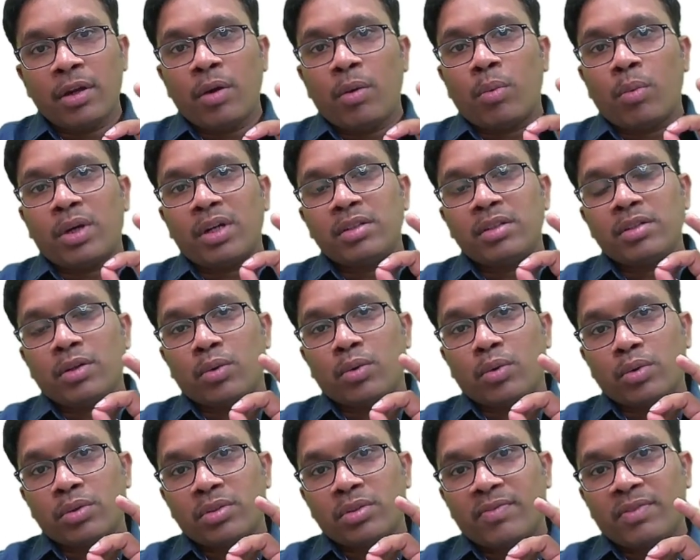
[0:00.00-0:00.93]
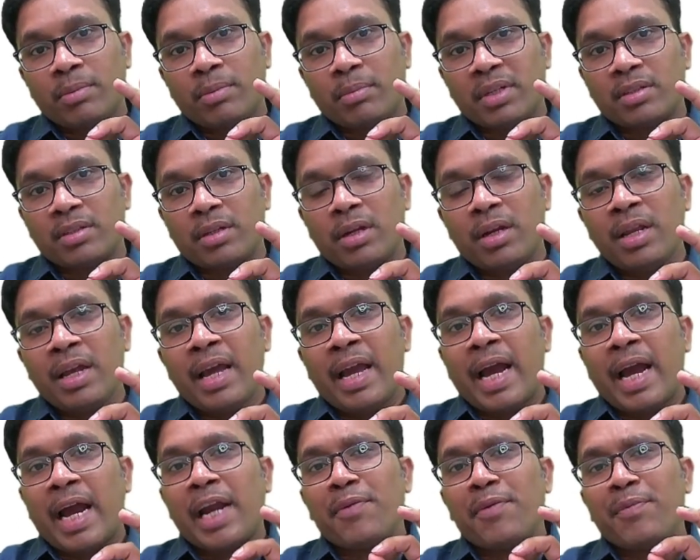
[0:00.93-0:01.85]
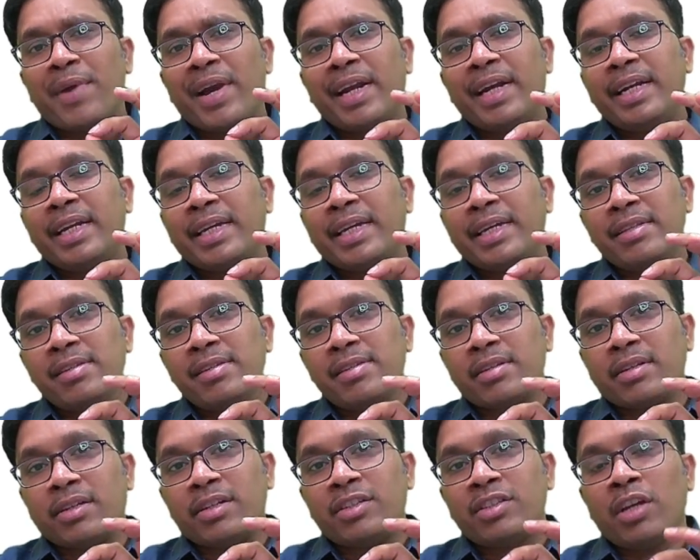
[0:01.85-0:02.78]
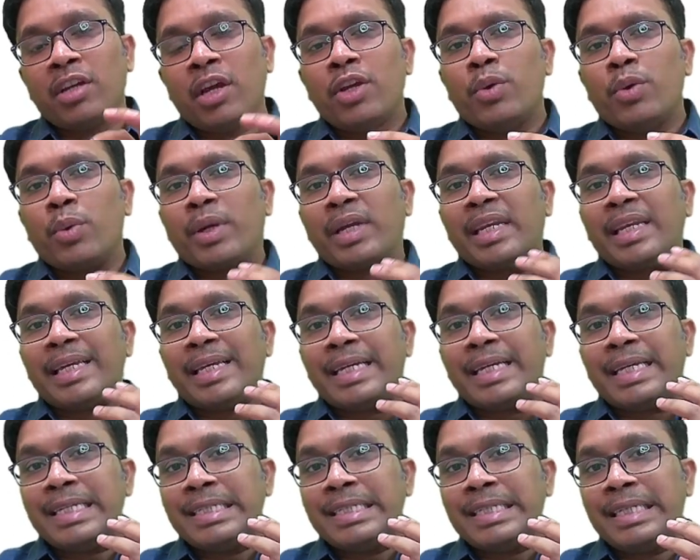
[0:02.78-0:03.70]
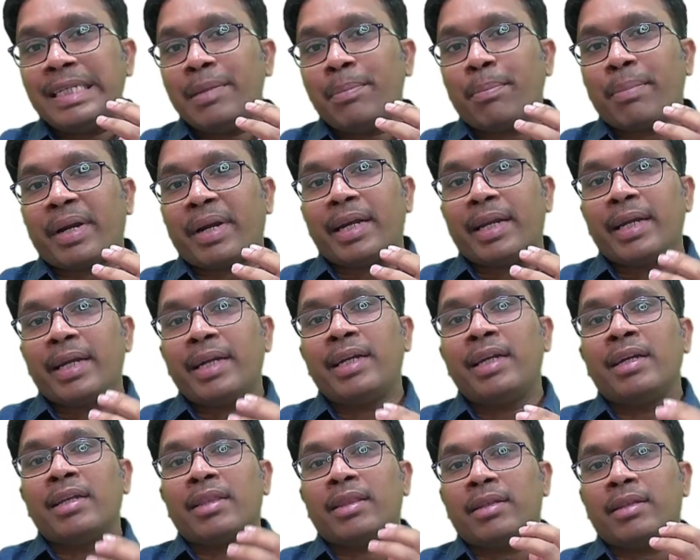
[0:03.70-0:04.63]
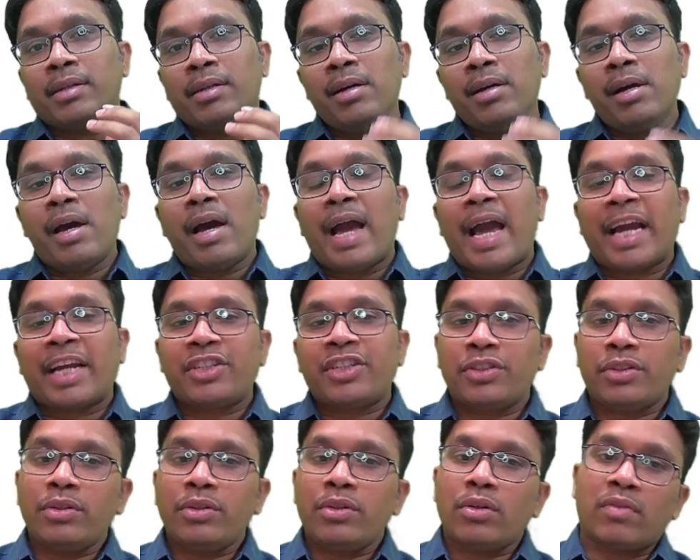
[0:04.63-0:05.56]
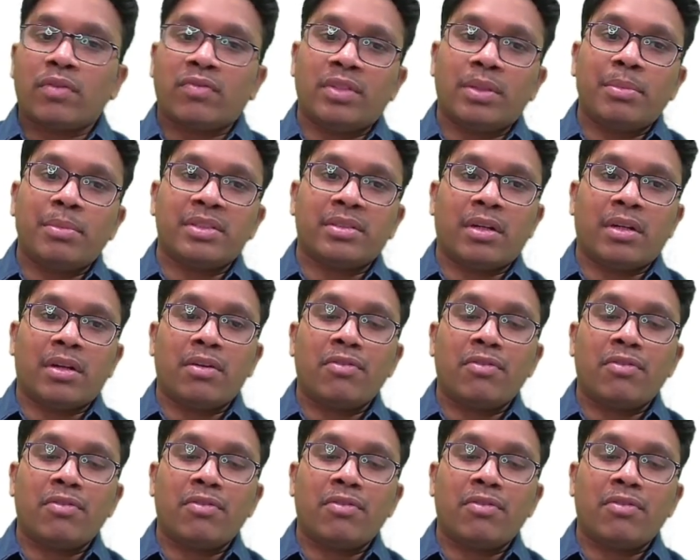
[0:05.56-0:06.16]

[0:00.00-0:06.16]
what is the course of the muscle, and where it inserts, you can easily predict the action of the muscle.